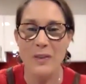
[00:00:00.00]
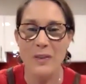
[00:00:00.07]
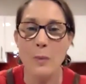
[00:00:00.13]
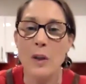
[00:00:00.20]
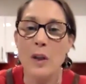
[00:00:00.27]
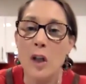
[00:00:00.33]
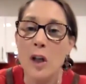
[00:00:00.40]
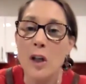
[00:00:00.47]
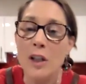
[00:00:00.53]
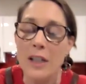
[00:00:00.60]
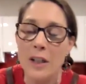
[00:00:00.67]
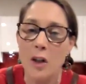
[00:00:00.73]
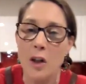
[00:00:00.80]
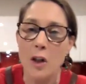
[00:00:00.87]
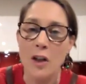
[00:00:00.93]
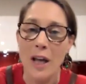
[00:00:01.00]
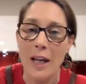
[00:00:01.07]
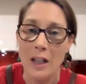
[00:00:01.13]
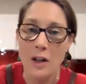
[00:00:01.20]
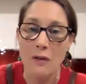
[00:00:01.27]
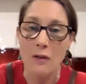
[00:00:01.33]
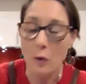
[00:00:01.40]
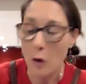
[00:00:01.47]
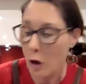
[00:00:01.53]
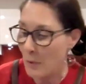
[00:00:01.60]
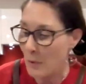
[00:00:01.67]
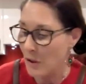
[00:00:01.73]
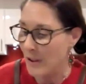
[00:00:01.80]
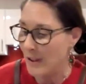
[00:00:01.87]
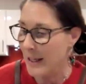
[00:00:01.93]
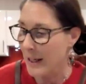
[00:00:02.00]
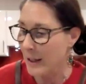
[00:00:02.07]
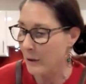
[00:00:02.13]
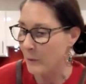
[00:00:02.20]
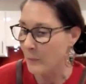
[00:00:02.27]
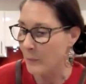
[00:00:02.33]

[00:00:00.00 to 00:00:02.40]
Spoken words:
Did you do that in your Varoma just now?